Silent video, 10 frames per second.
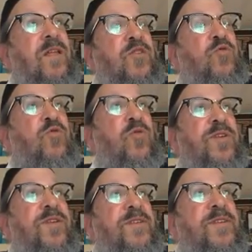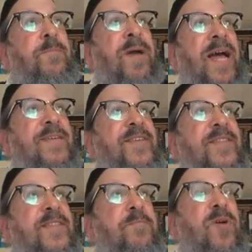you could
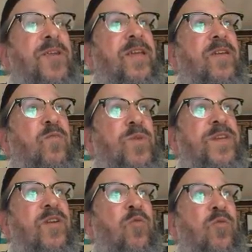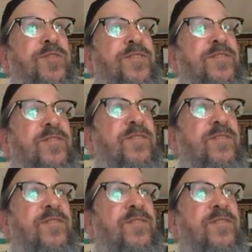deposit the money with the court.